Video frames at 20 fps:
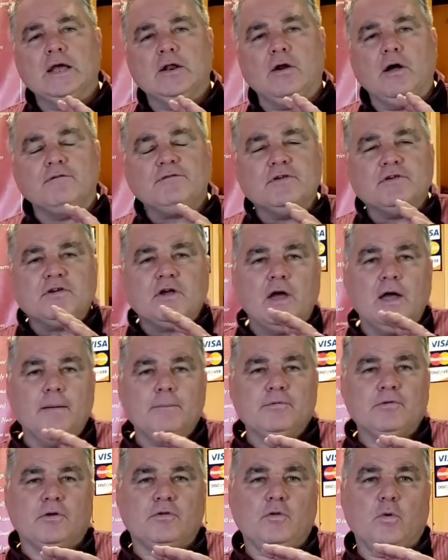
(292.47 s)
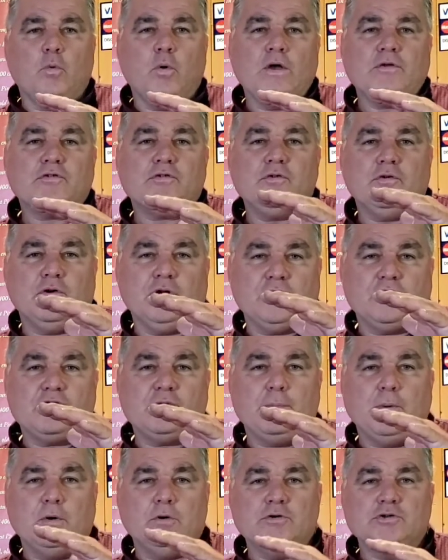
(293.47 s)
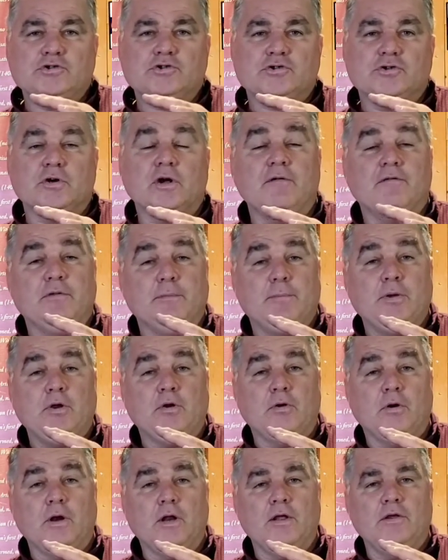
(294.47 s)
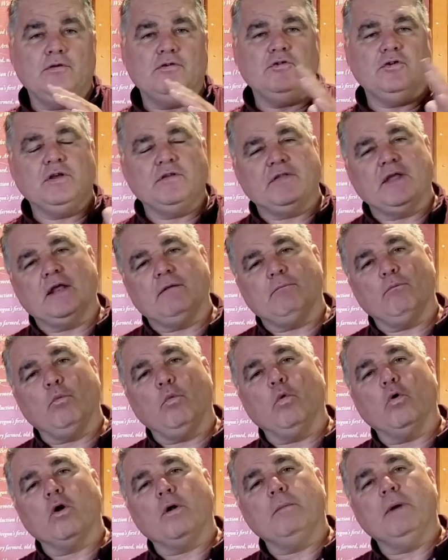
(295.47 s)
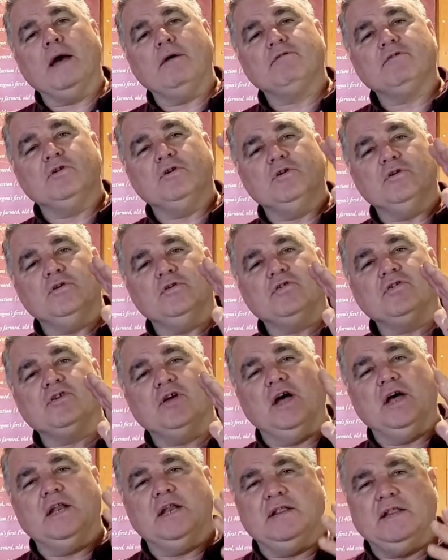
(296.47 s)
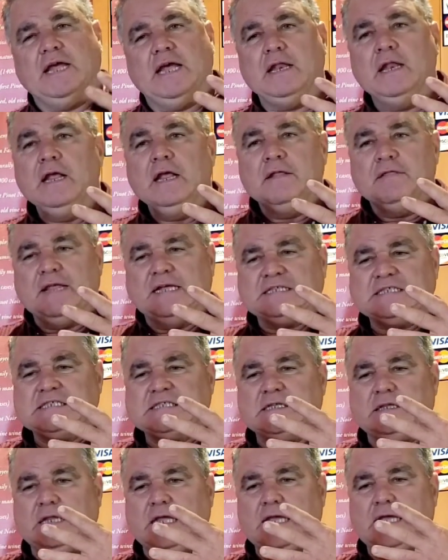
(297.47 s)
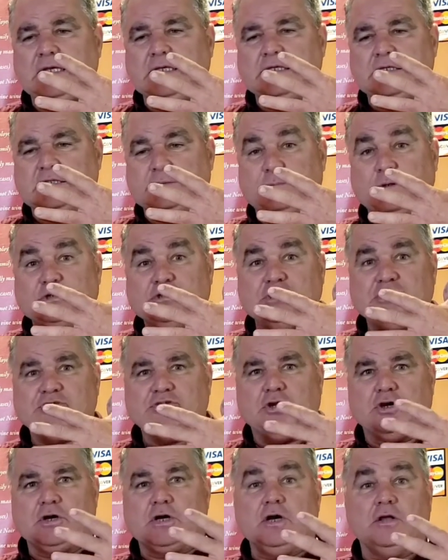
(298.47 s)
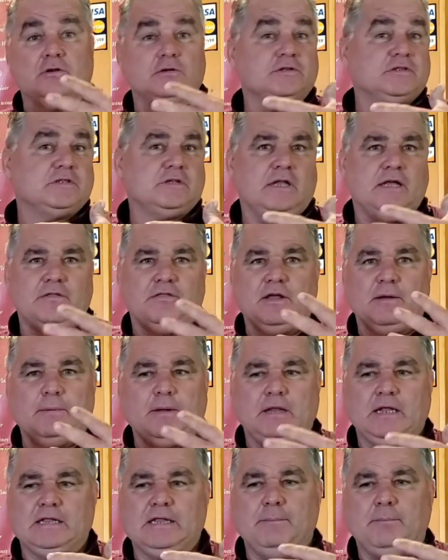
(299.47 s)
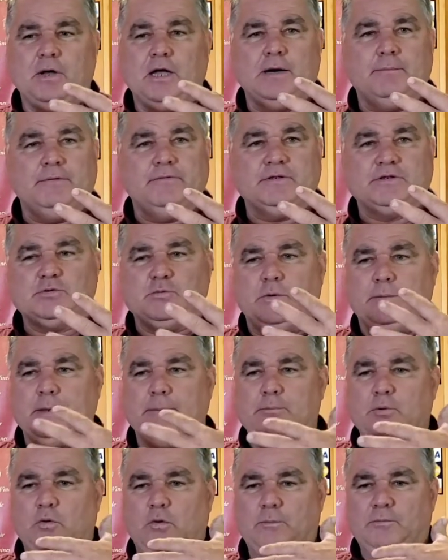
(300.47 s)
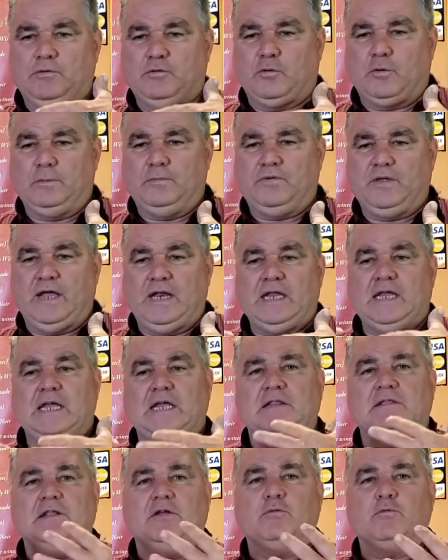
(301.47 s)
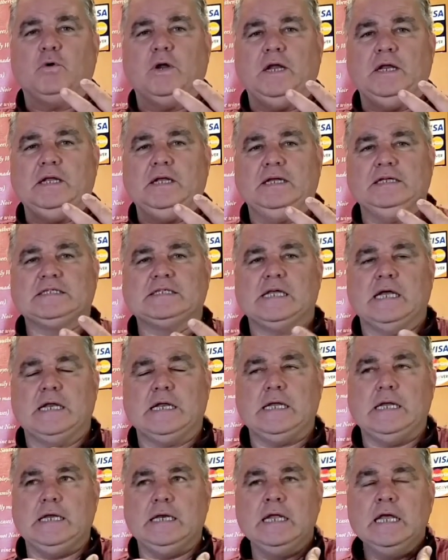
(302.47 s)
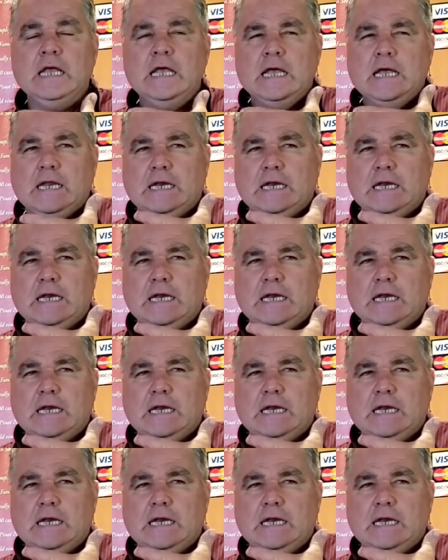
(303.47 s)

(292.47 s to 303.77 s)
And oftentimes on the western exposure of the Pyrenees, you get that warm afternoon sun and that slate, especially dark colored slate, think about like the bottom of a swimming pool, absorbs that heat and then radiates that heat.